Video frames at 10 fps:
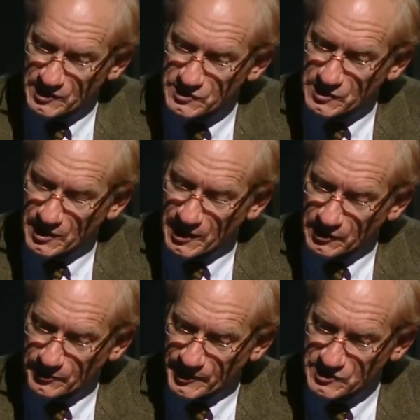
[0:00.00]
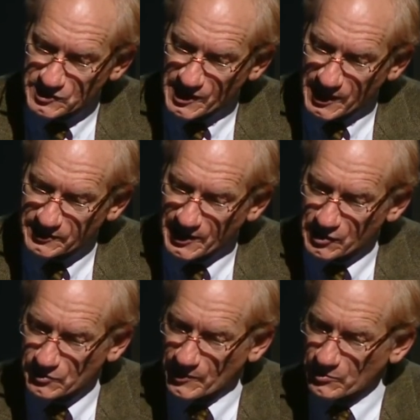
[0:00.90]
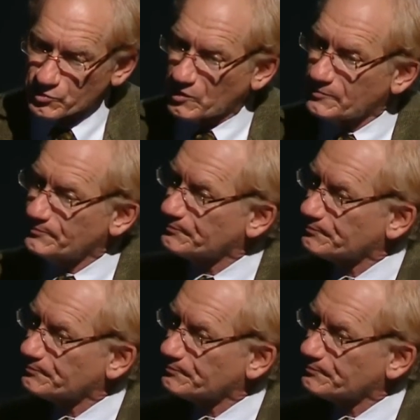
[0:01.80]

these uh, elements attack the outer membrane.